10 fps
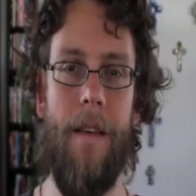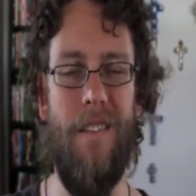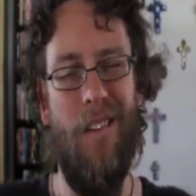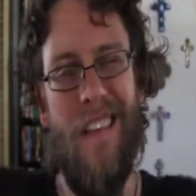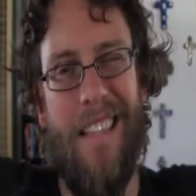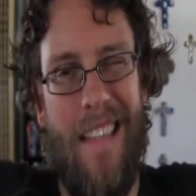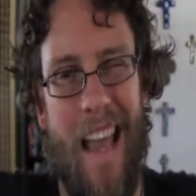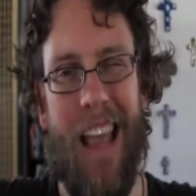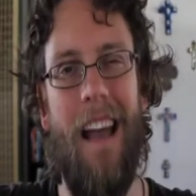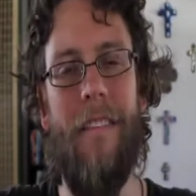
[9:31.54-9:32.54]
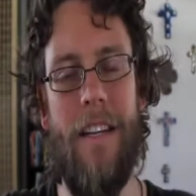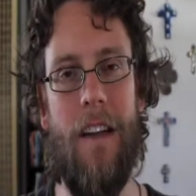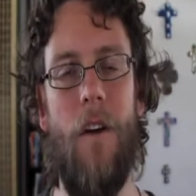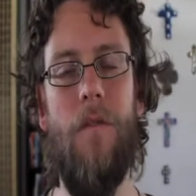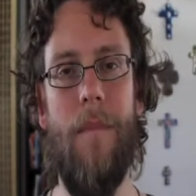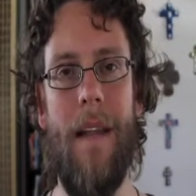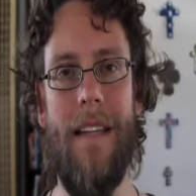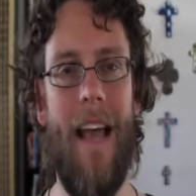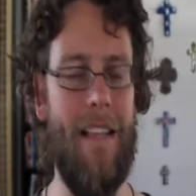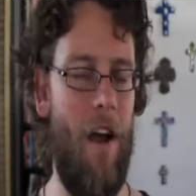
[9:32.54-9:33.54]
So this Day of
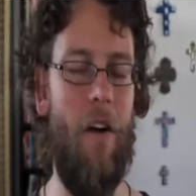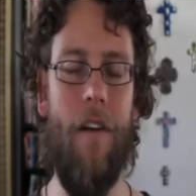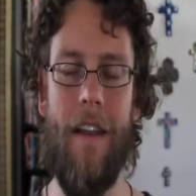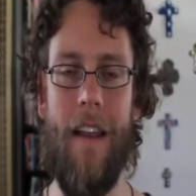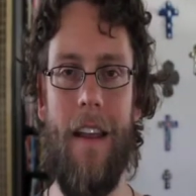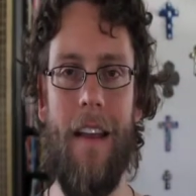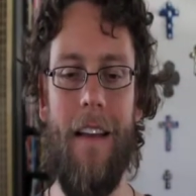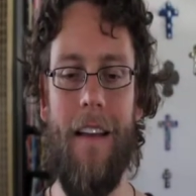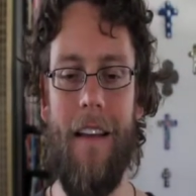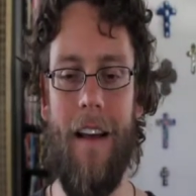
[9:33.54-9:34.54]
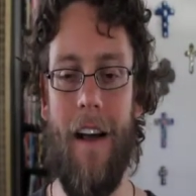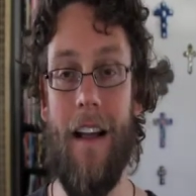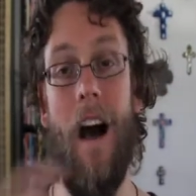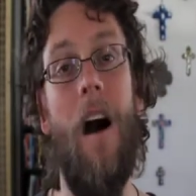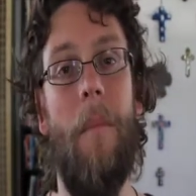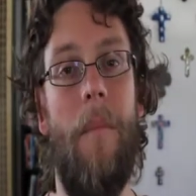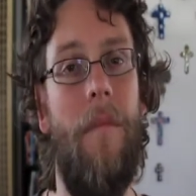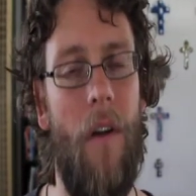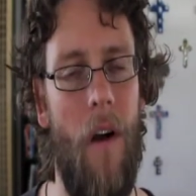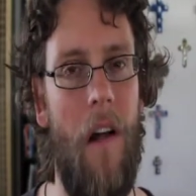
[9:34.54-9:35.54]
Atonement has already come
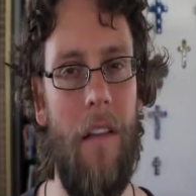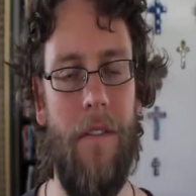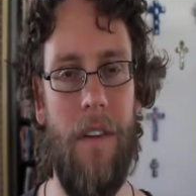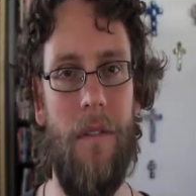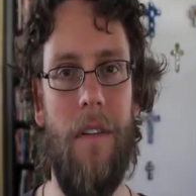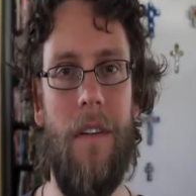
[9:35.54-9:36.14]
for all of you.